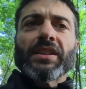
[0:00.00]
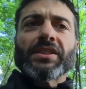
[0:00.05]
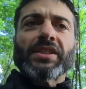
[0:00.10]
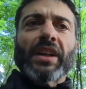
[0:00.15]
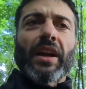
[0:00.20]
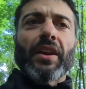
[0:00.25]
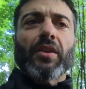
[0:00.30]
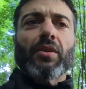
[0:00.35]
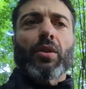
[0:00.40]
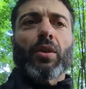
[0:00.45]

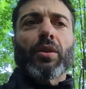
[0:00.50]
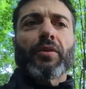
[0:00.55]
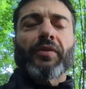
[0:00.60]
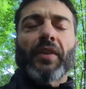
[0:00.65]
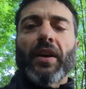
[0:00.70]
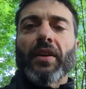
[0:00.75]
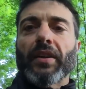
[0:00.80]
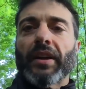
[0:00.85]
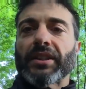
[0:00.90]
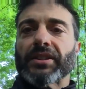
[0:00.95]
of the road,
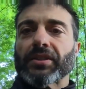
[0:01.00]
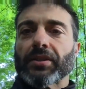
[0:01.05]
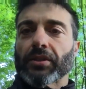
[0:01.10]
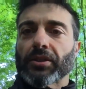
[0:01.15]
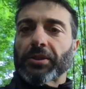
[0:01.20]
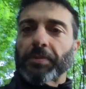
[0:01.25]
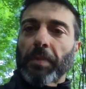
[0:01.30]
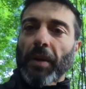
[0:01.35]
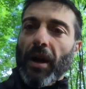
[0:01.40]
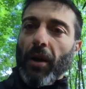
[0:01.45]
found a nice little
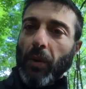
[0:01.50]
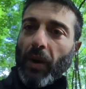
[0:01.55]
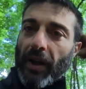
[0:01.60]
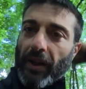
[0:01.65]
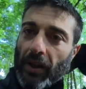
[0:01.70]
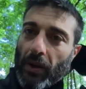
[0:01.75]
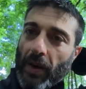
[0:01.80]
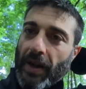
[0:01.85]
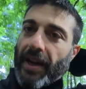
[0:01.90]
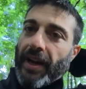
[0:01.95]
spot where I
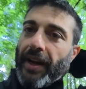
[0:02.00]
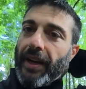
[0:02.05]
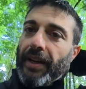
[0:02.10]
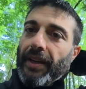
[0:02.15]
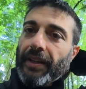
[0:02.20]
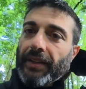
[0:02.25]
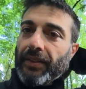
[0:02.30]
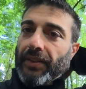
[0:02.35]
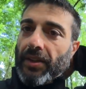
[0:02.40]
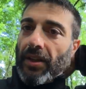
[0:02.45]
could go ahead
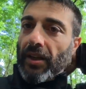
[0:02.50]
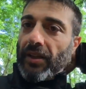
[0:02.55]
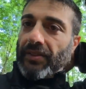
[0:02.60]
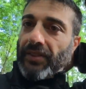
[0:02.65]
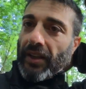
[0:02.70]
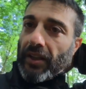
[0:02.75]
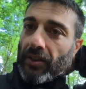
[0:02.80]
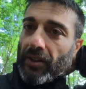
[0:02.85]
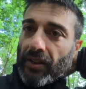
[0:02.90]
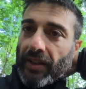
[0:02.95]
and
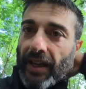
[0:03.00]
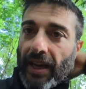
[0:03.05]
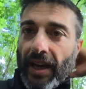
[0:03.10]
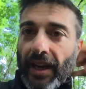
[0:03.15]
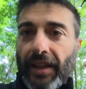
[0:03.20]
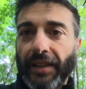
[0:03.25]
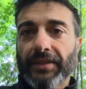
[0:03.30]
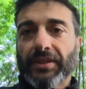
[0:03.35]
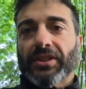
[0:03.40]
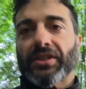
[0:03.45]
take a look
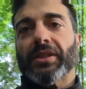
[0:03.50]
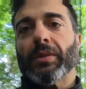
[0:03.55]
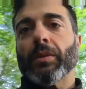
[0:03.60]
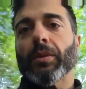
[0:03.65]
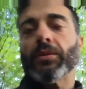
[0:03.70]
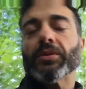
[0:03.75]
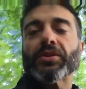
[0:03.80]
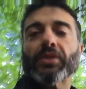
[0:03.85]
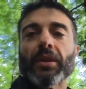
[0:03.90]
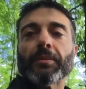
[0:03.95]
at it and see
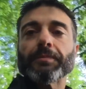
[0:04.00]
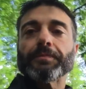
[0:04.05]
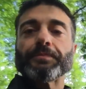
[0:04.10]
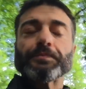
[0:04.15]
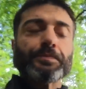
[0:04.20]
what was up.